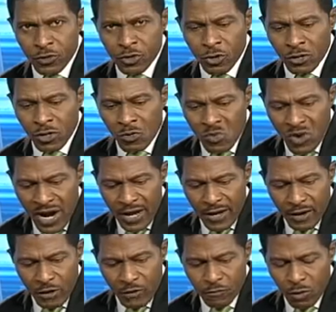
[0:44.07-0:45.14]
You're aware
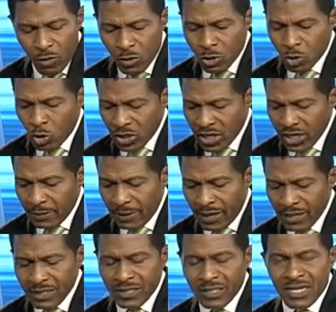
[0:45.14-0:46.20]
of what we're talking
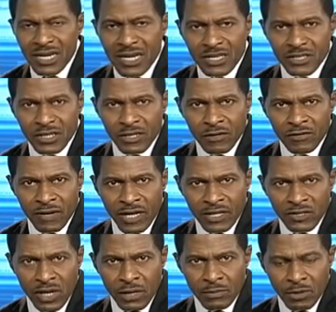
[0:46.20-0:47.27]
about, the delisting of
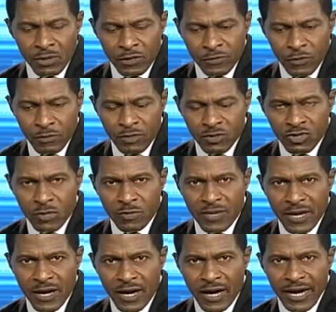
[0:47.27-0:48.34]
Nigerian bonds from the
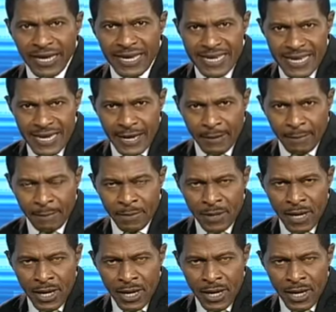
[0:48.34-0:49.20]
GBI EM